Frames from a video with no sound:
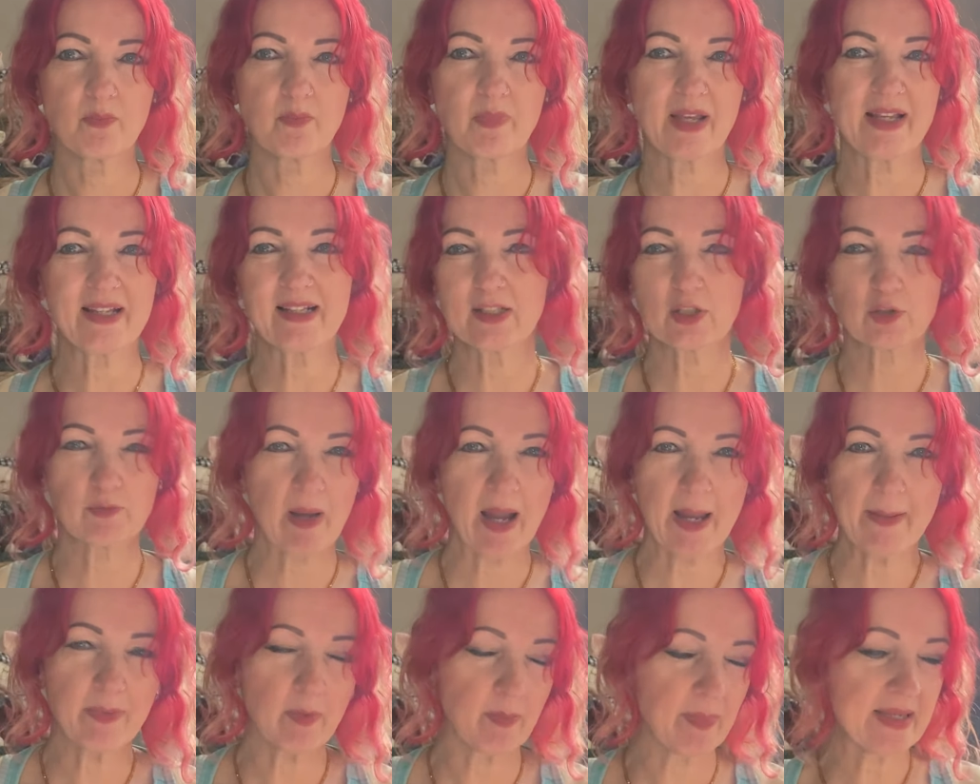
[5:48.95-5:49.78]
English
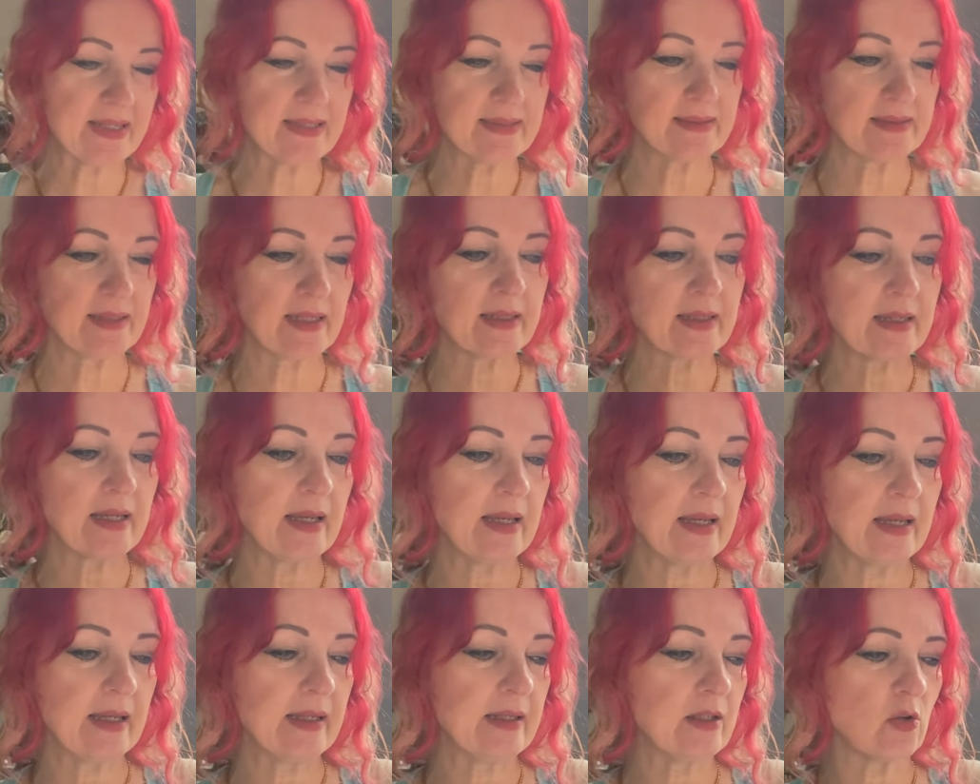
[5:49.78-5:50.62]
paper
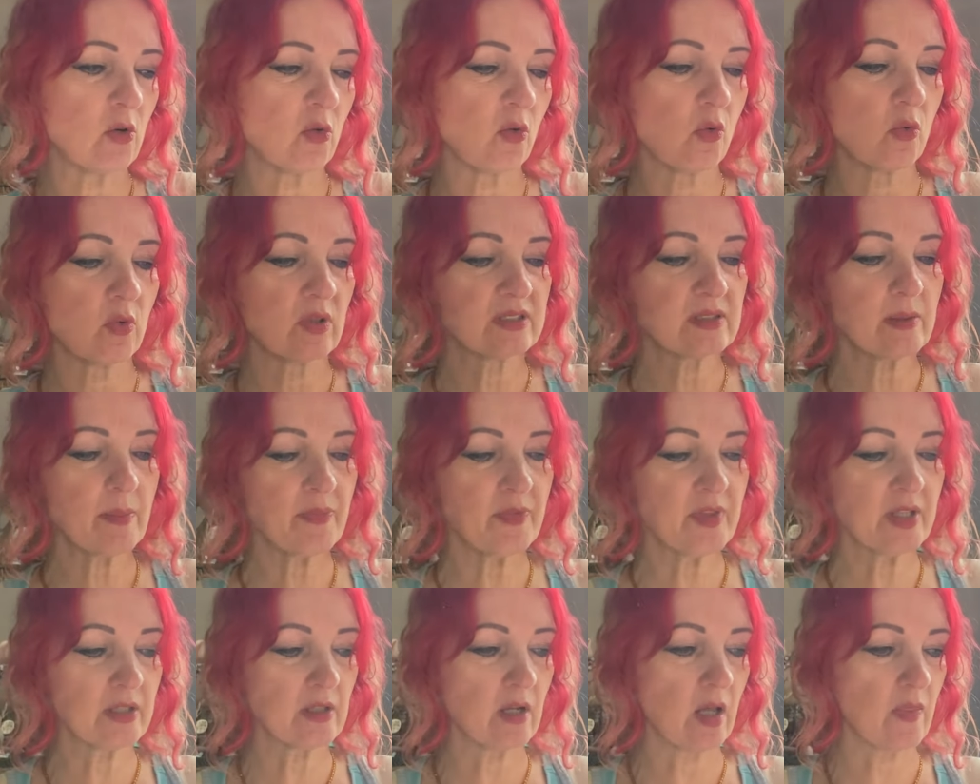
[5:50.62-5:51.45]
piecing-y or
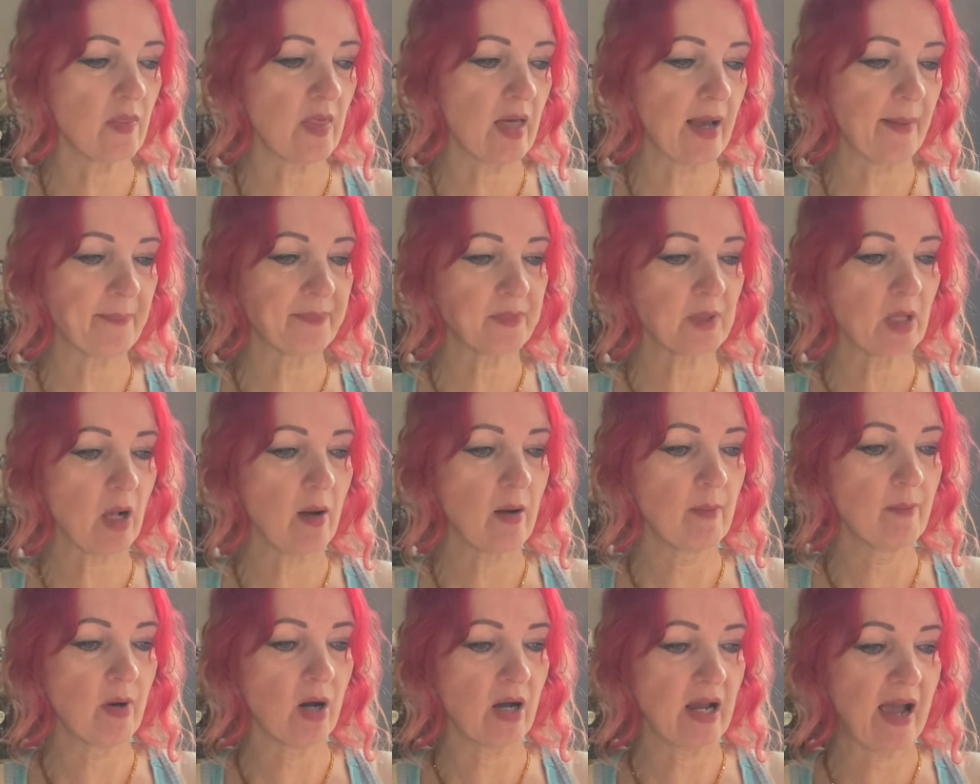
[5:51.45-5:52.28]
something like that,
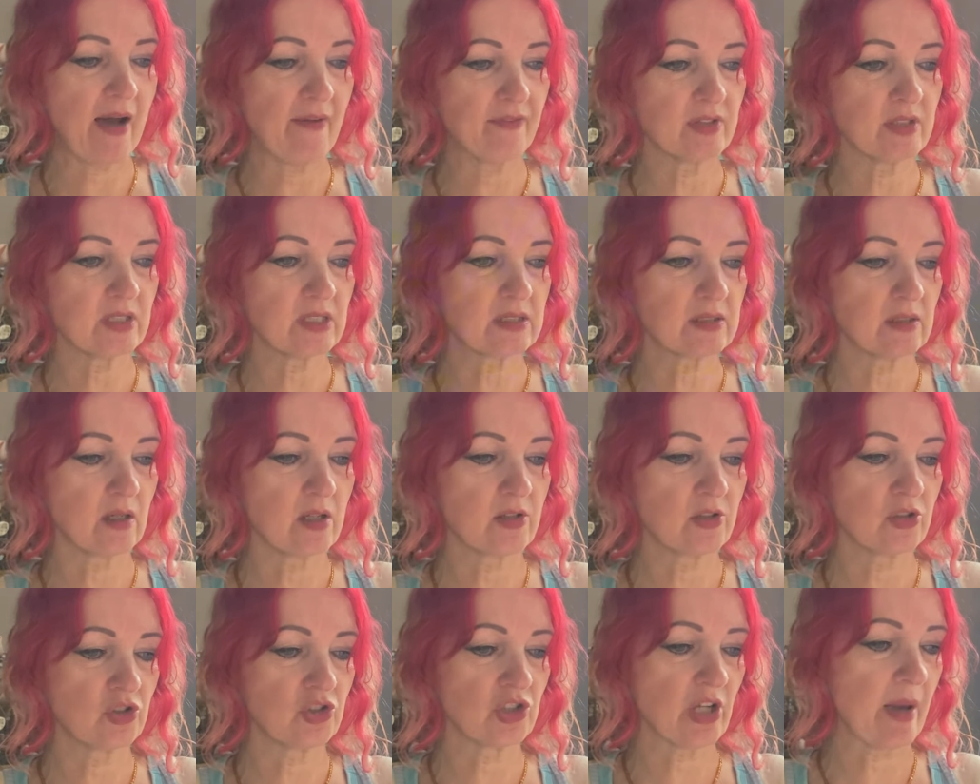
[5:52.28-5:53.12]
but I haven't
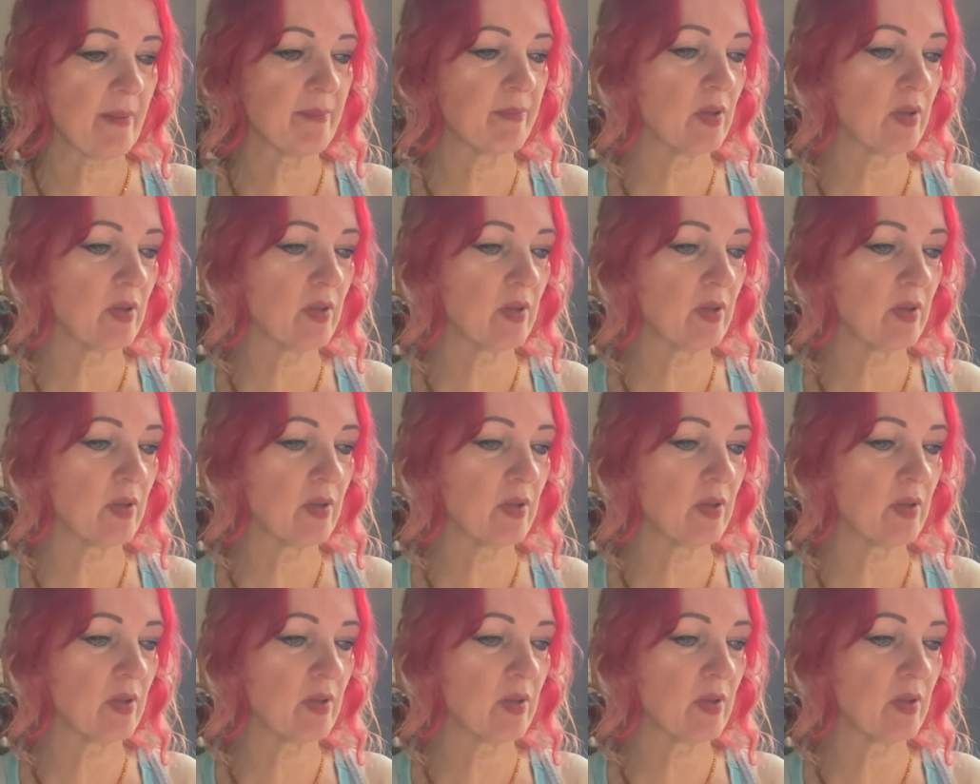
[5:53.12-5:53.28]
decided yet.